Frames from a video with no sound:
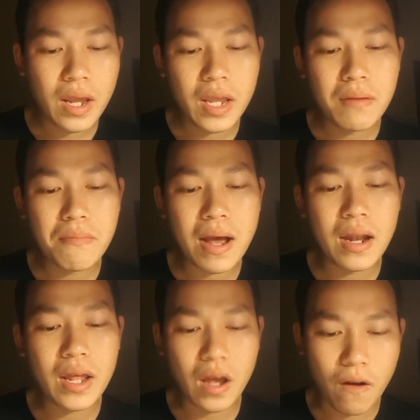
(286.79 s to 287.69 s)
He might
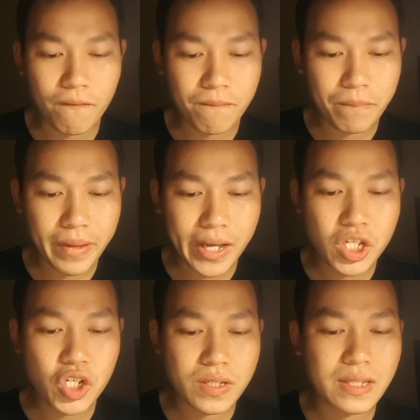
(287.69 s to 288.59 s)
lay off. He
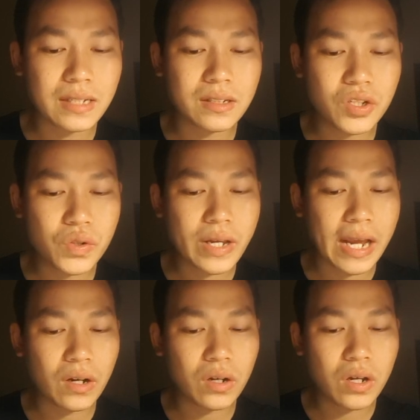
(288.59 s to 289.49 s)
just started to get